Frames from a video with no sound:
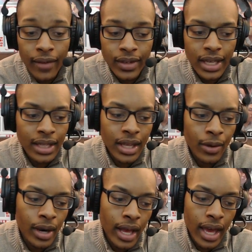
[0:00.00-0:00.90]
F D that they
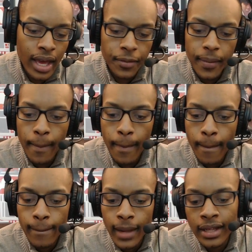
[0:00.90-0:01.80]
were like, hey,
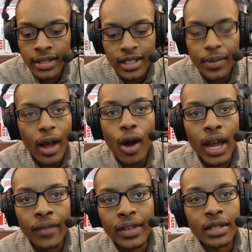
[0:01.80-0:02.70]
let's just make all
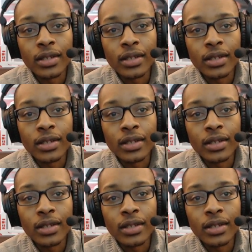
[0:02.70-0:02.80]
F D.